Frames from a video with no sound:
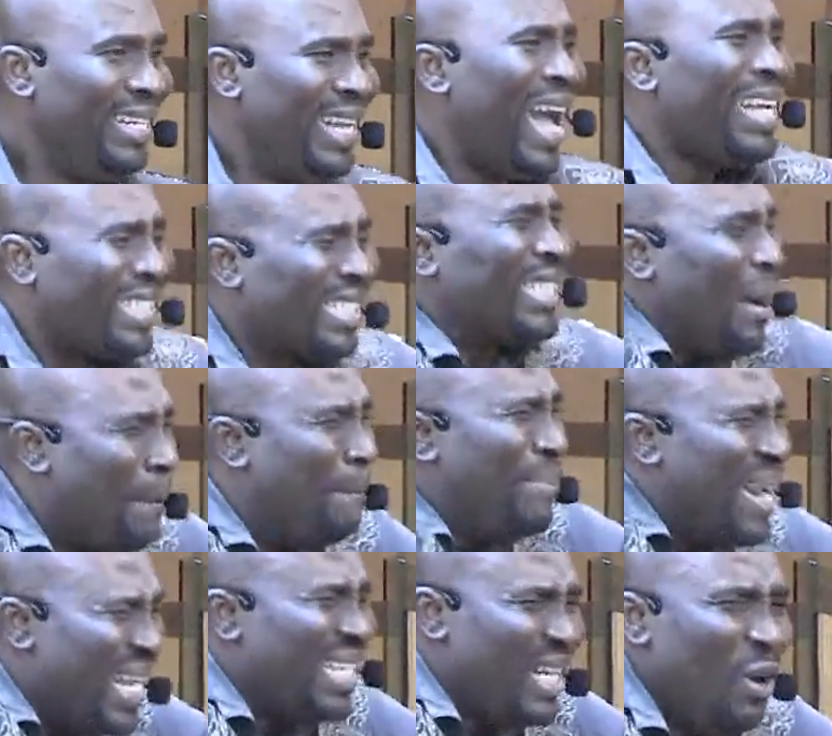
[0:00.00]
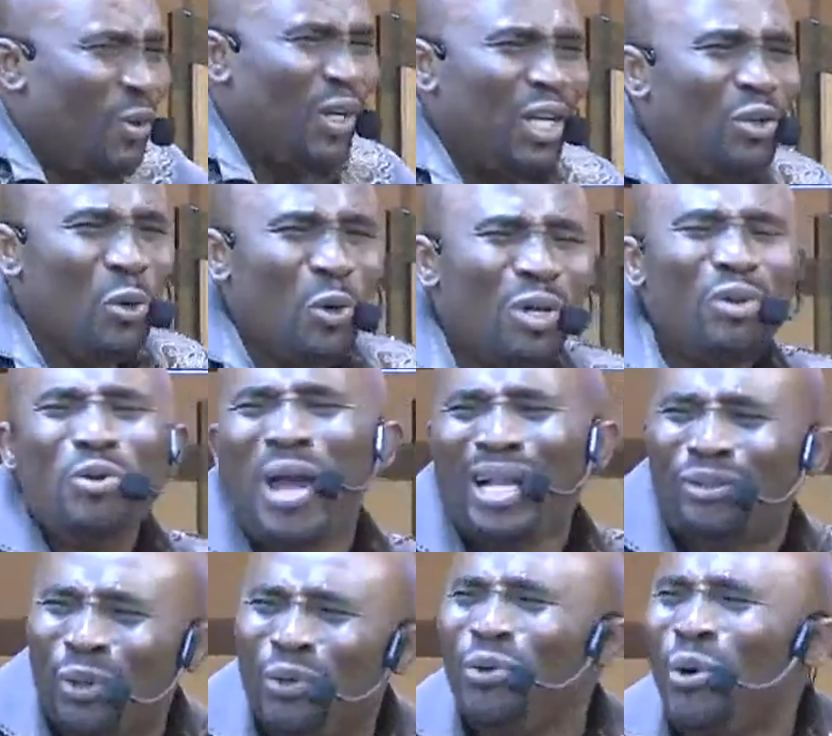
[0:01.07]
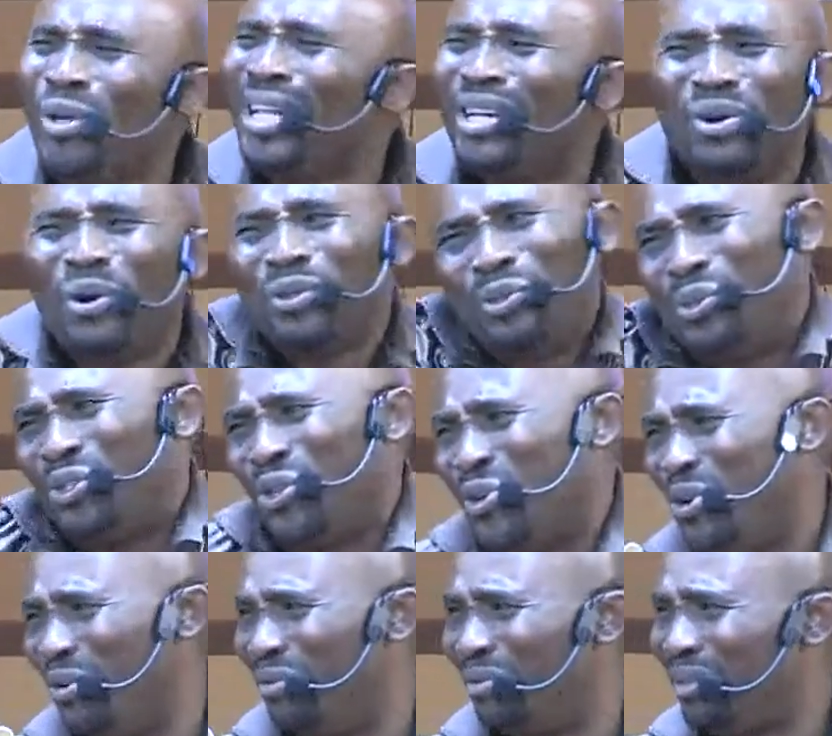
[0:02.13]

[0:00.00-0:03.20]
That's the ble- look. You, you got to know the God you serve.